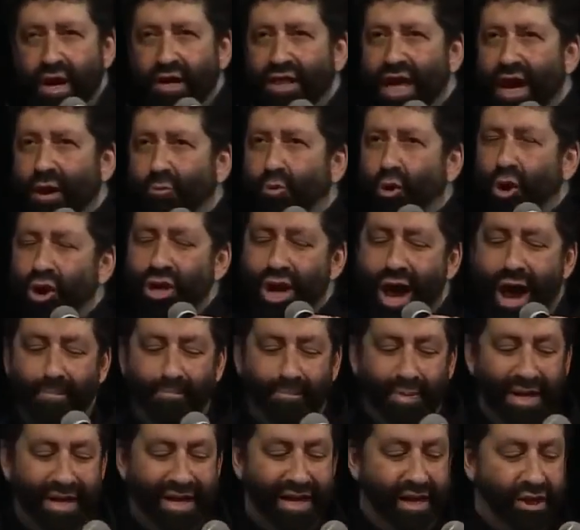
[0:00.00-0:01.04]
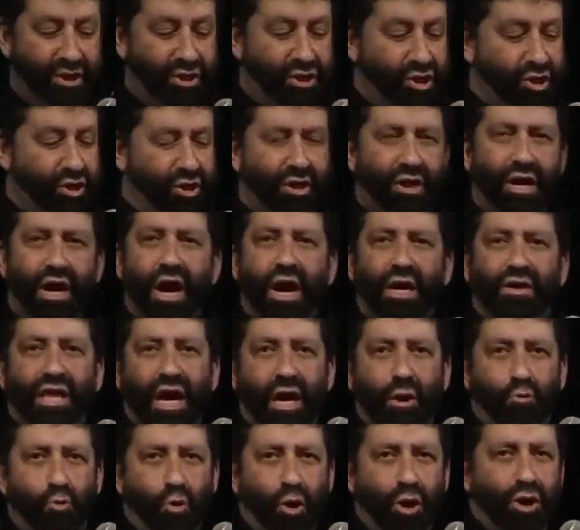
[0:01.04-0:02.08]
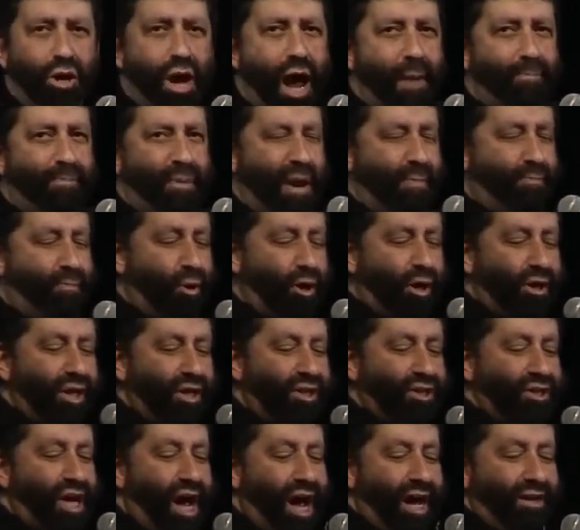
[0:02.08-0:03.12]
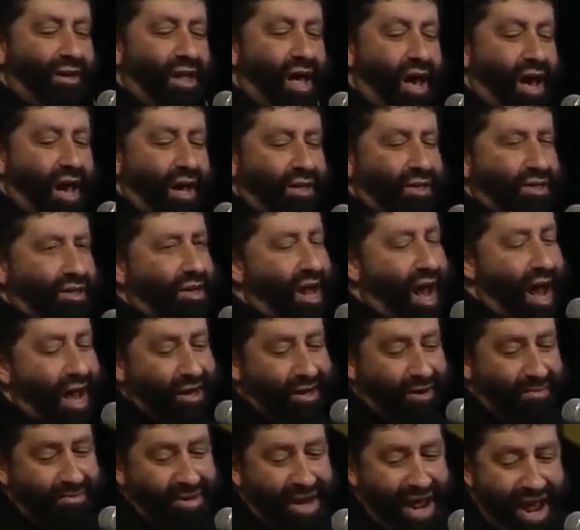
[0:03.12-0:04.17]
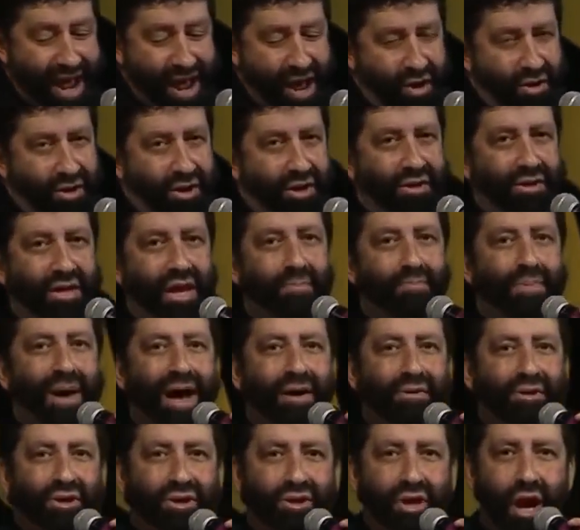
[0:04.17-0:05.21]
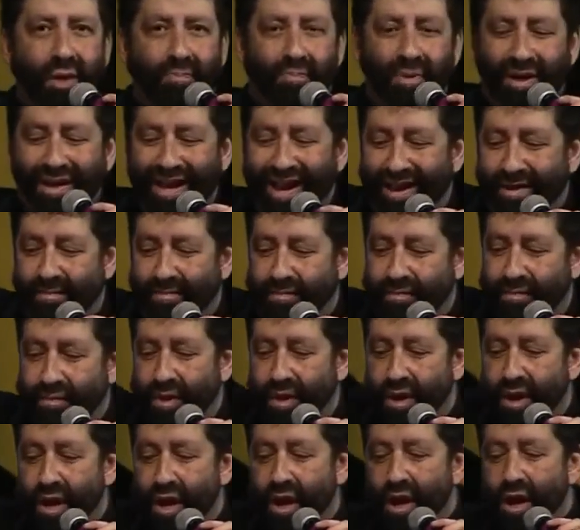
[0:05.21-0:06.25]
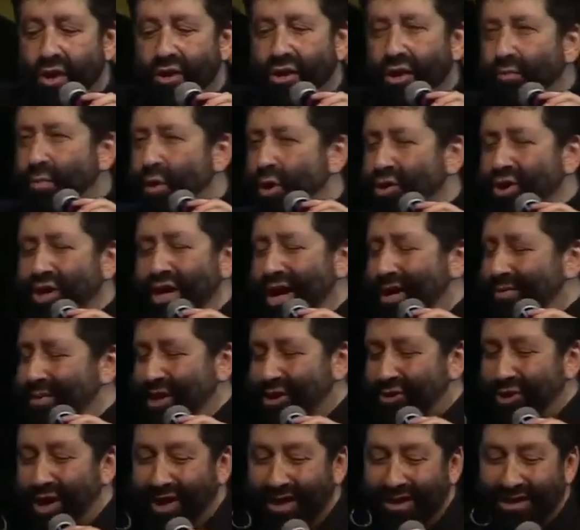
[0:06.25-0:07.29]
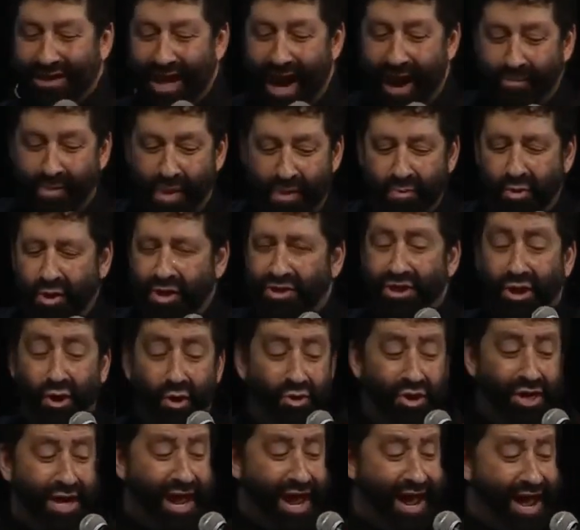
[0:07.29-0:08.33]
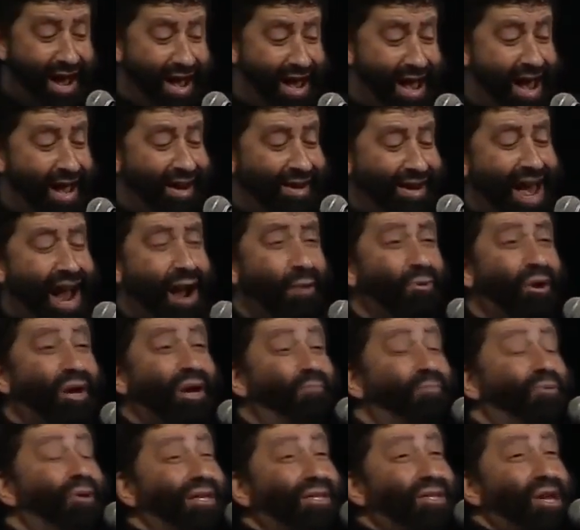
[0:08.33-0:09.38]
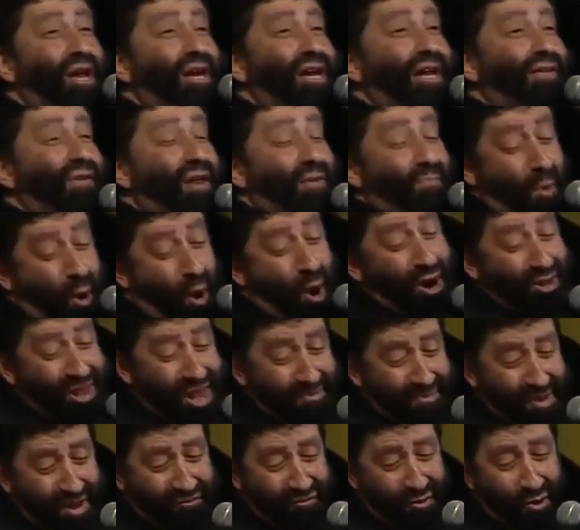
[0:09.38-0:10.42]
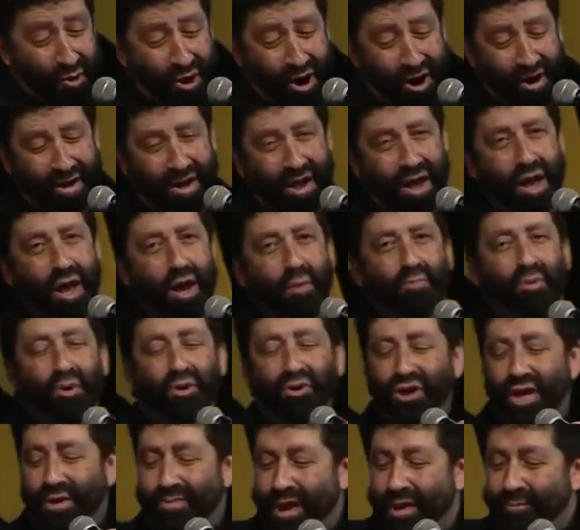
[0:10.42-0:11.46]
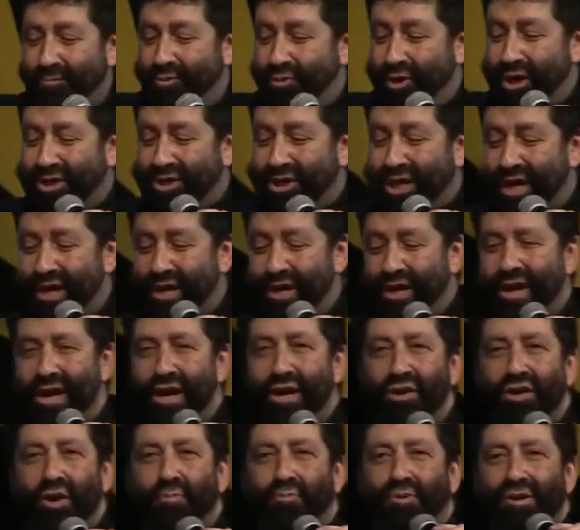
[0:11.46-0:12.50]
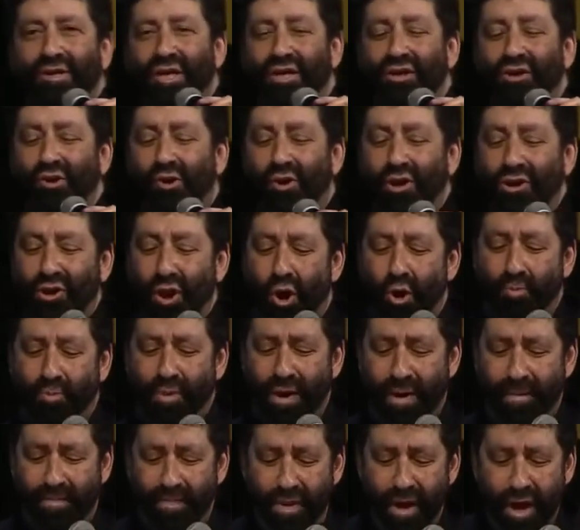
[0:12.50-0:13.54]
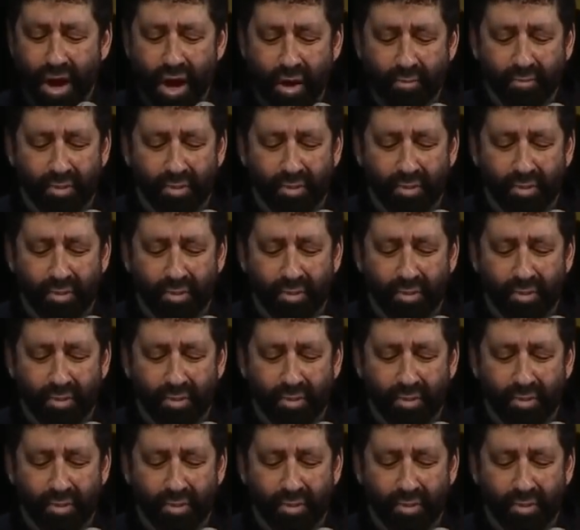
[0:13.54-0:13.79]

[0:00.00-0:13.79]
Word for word: They would not be hindered. They would not be put on the sidelines. Knock them down. They bounced up again. The more the enemy tried to stop them, the more he said, Oh, yeah, now we're going to press on even more than before. Put them in prison, the prison doors open.